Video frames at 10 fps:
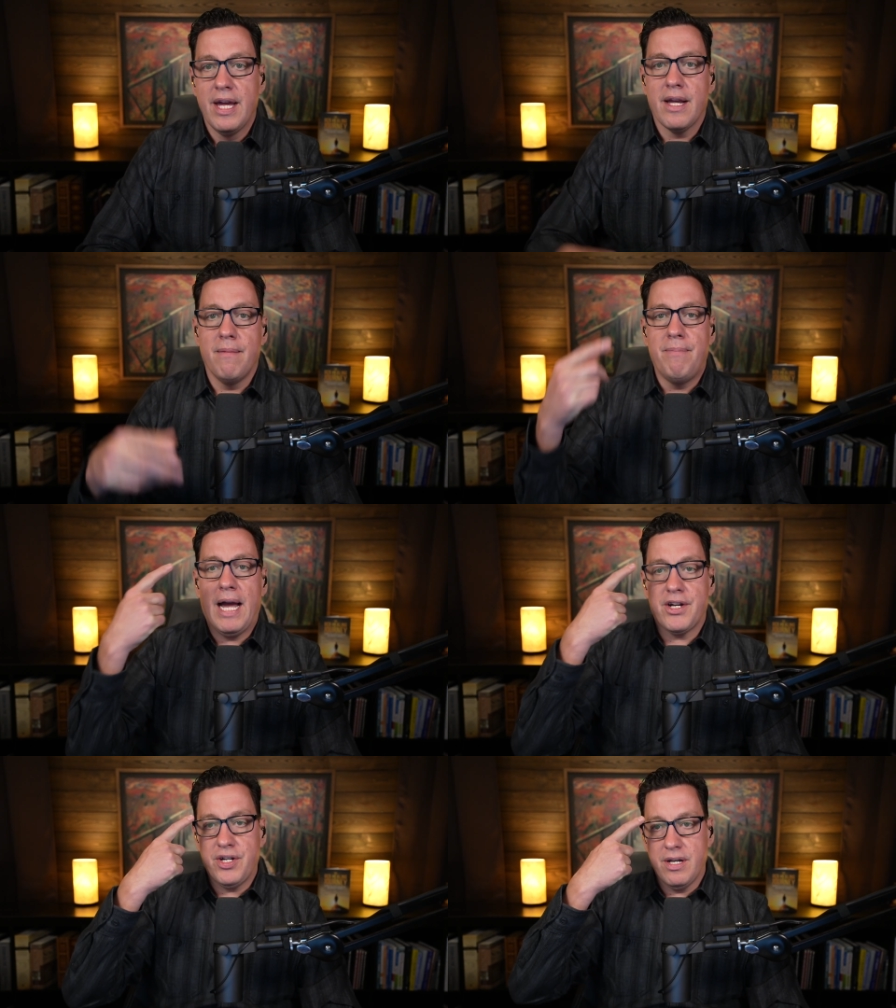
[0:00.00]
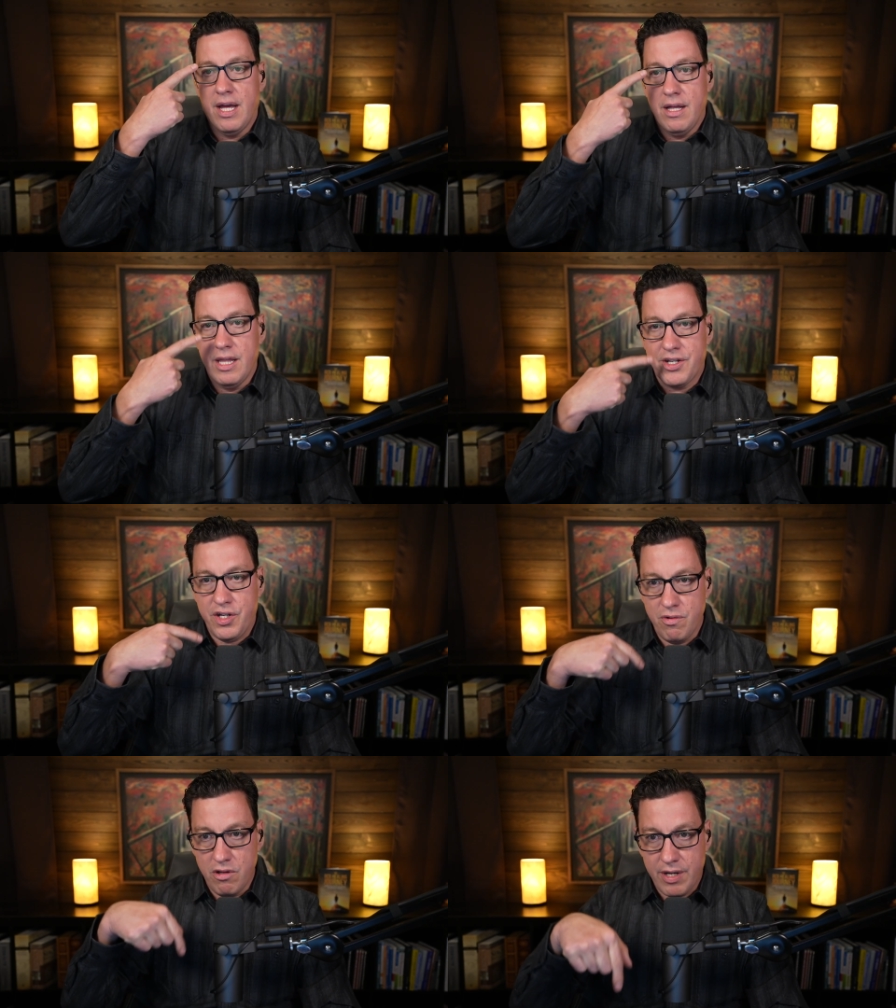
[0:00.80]
Compassion lets
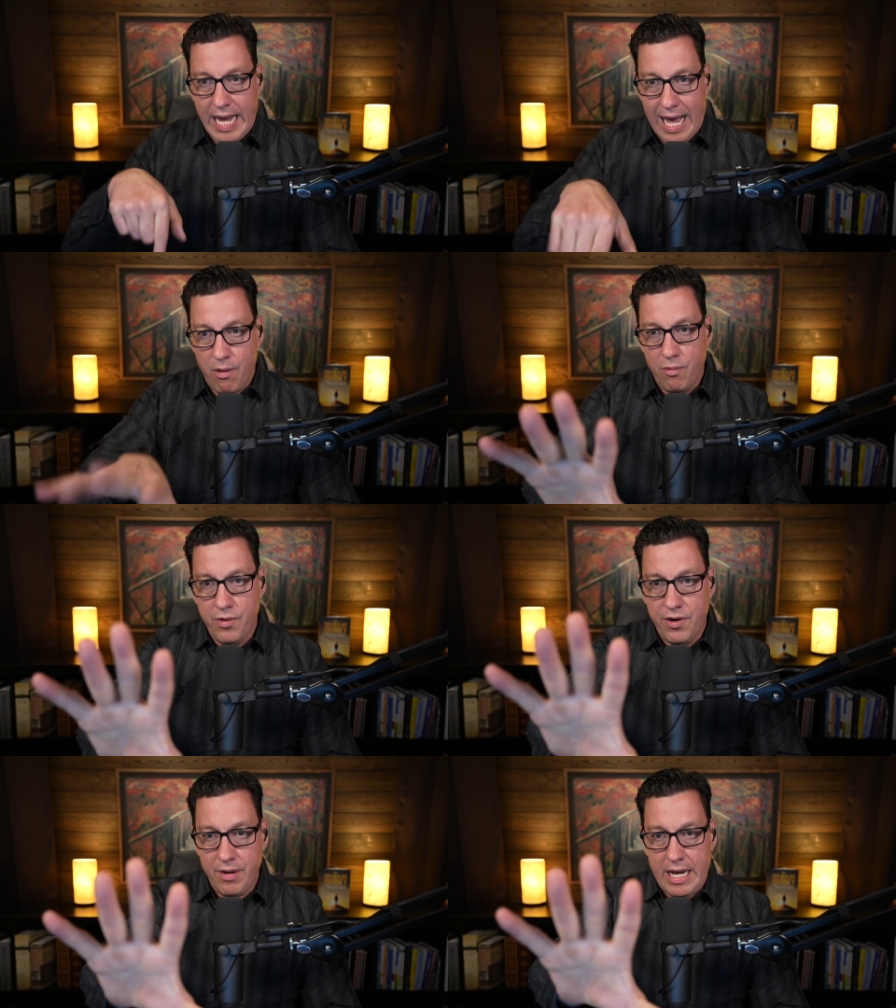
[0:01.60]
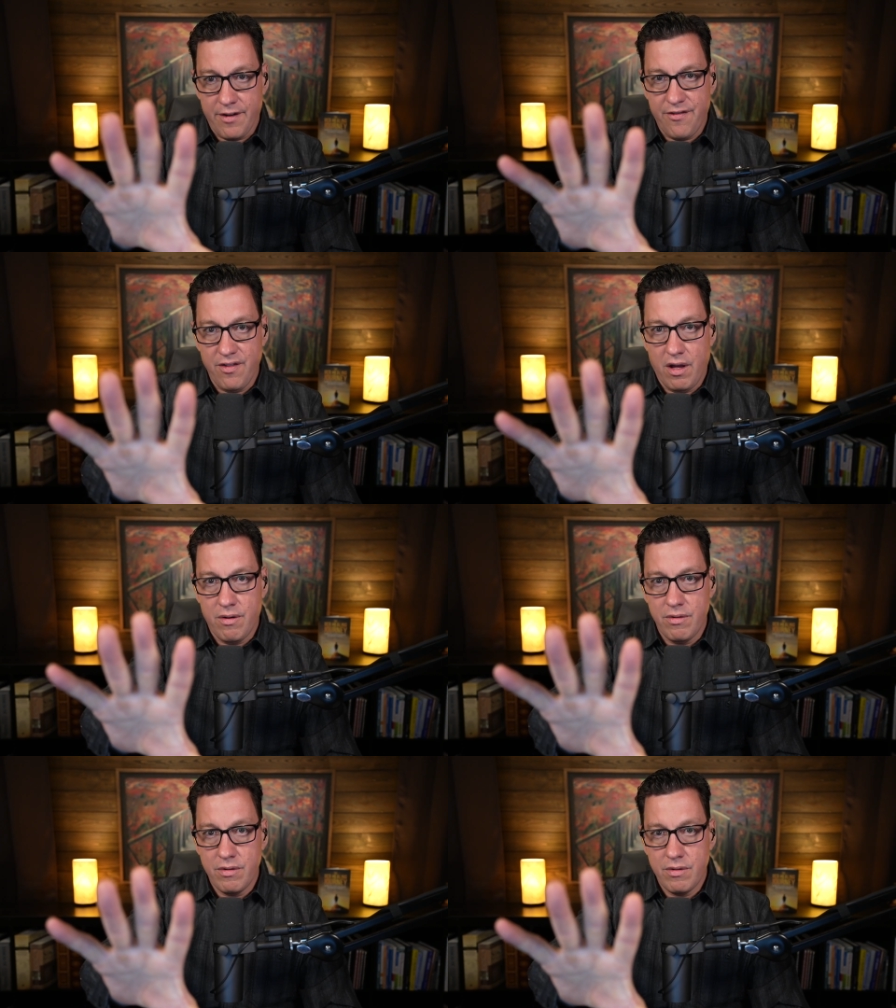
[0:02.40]
you look outward in a
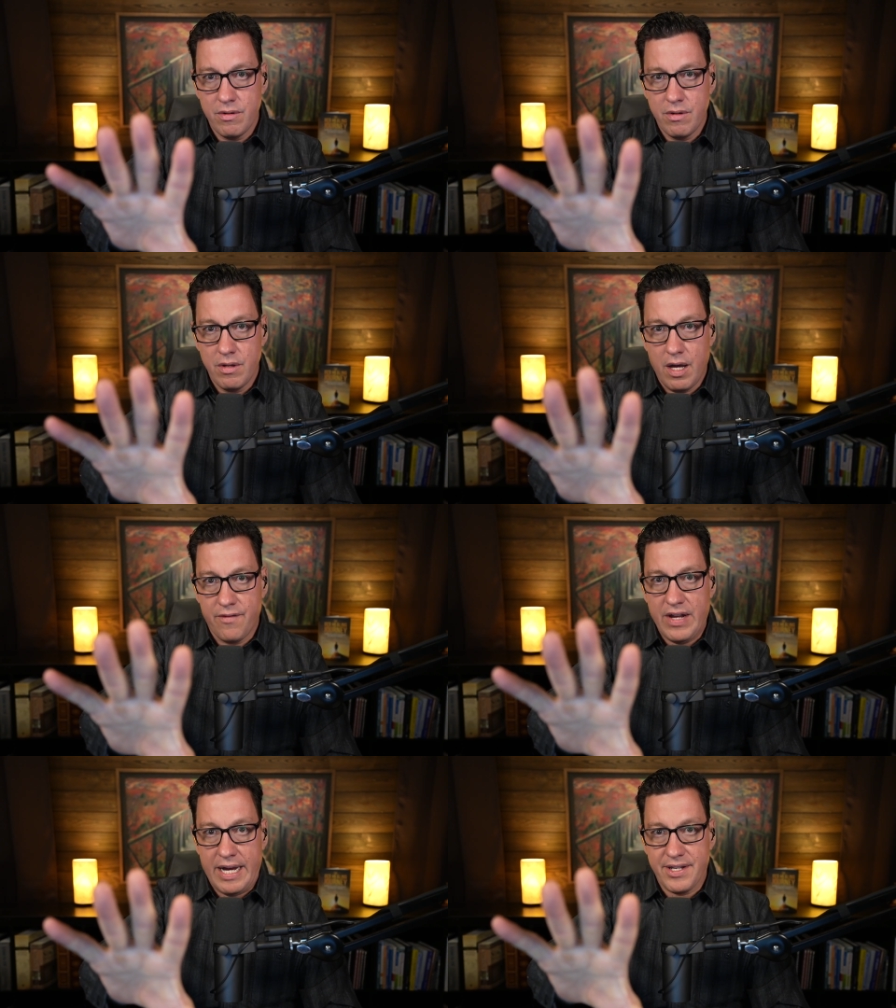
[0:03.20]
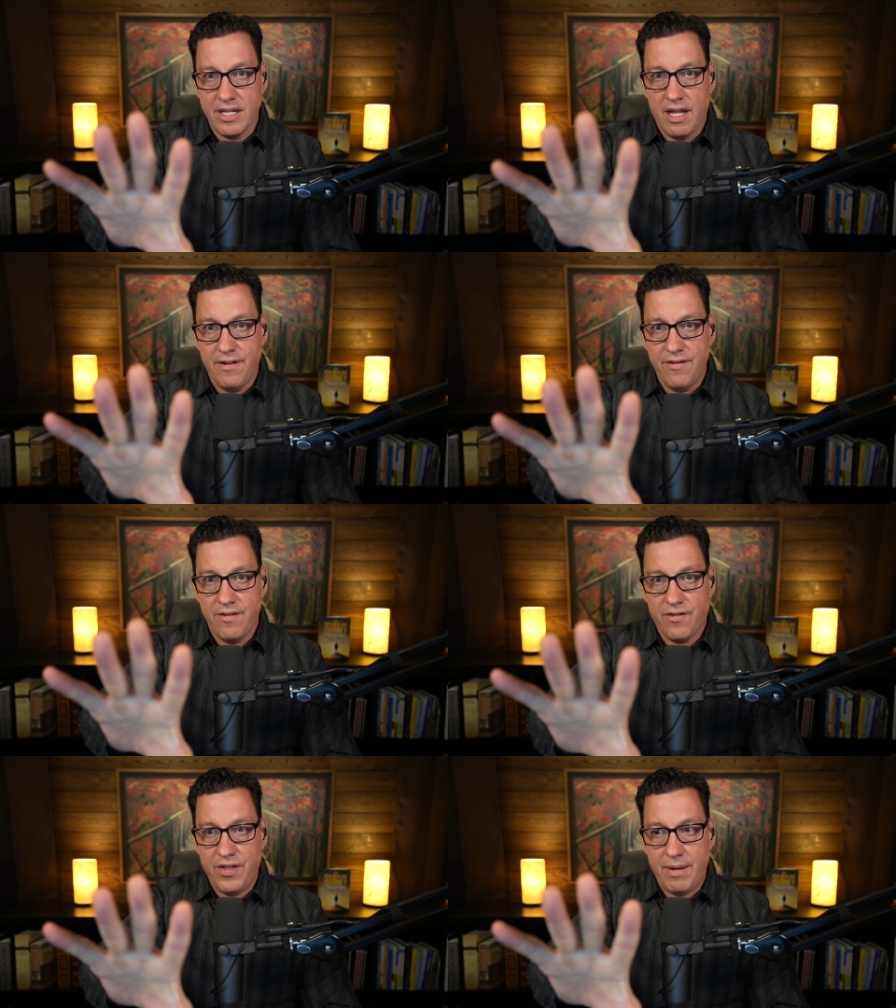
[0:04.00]
flow of God's love
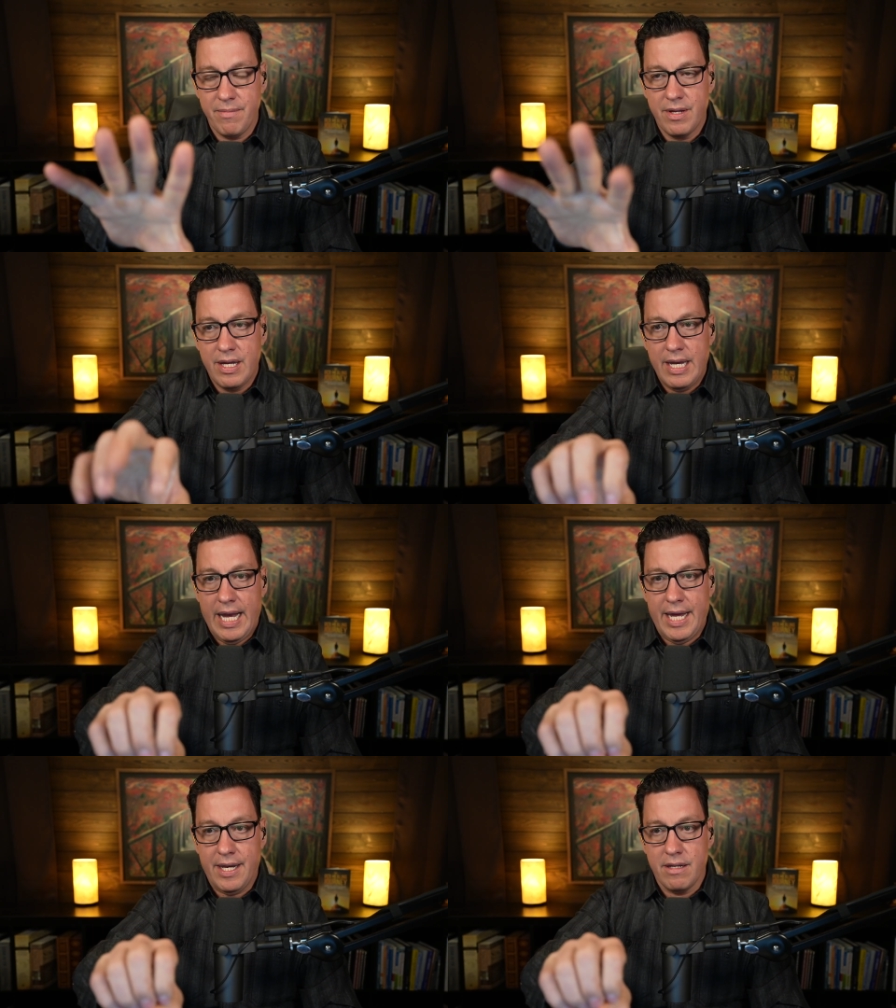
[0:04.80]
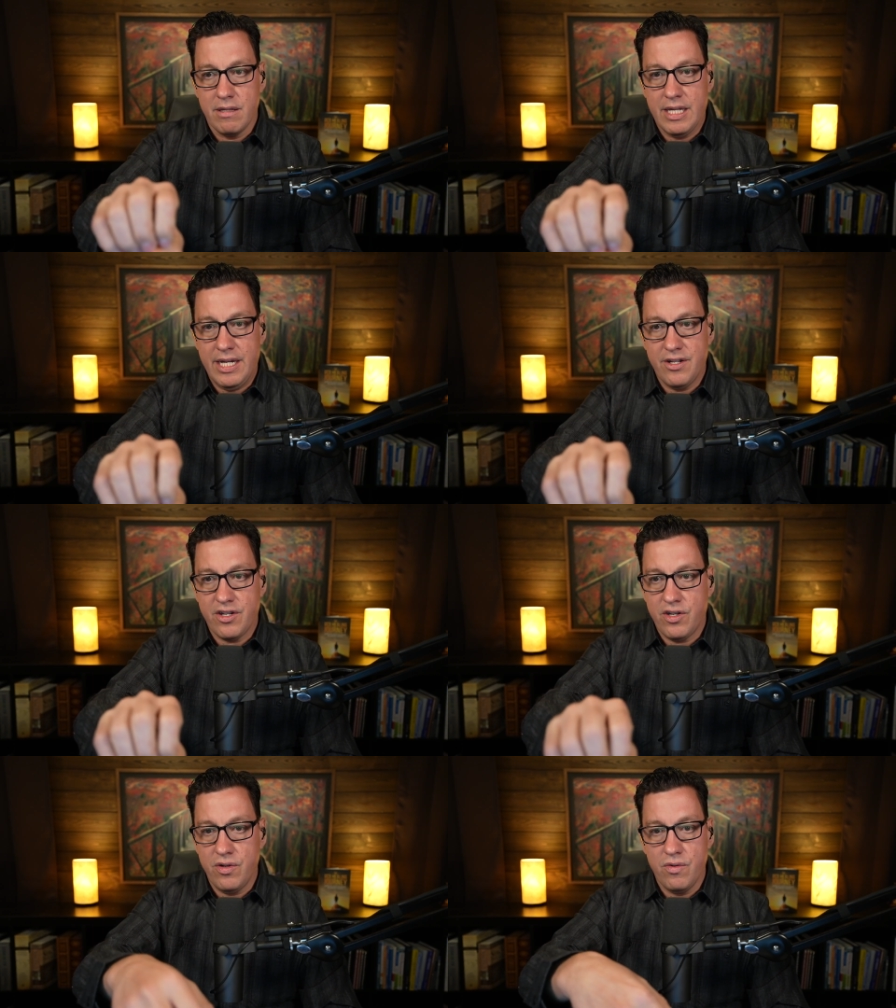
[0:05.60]
for them, and it
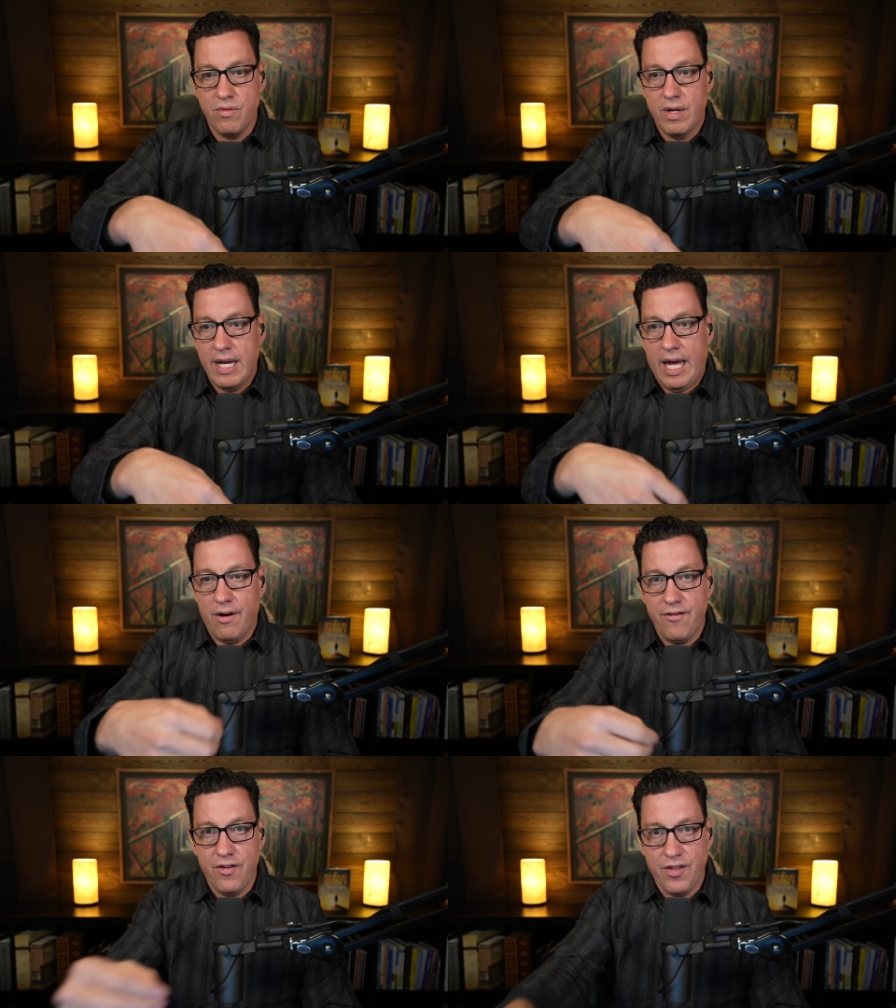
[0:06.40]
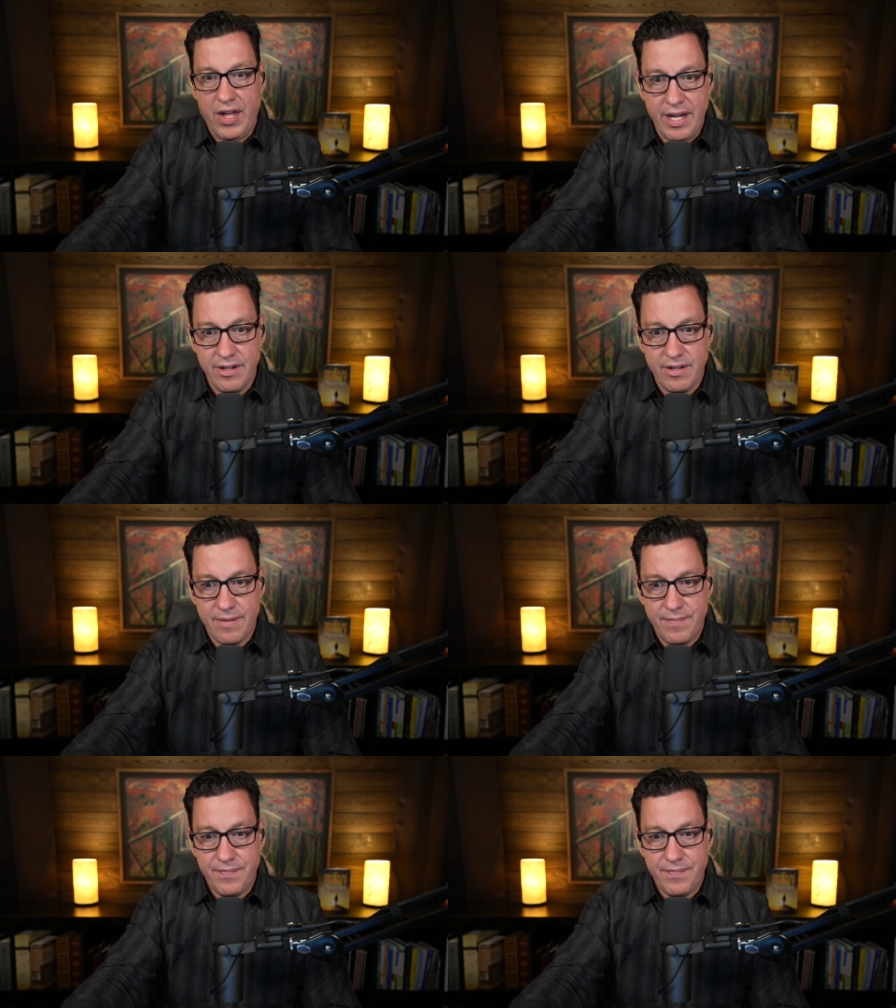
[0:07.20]
leads to helpful things.